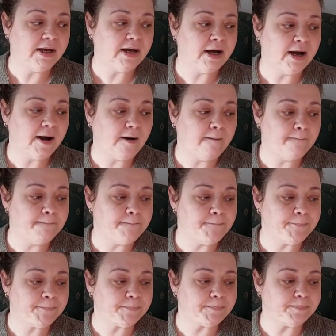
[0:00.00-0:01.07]

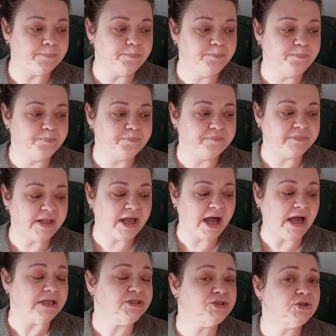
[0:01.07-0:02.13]

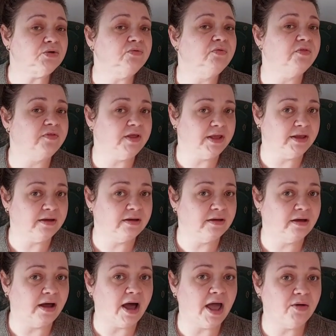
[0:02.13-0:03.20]
I don't think
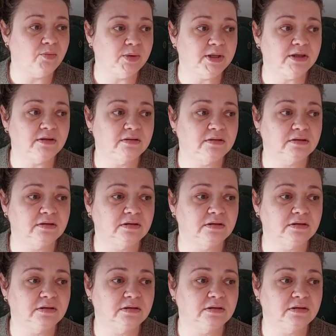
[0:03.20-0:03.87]
I will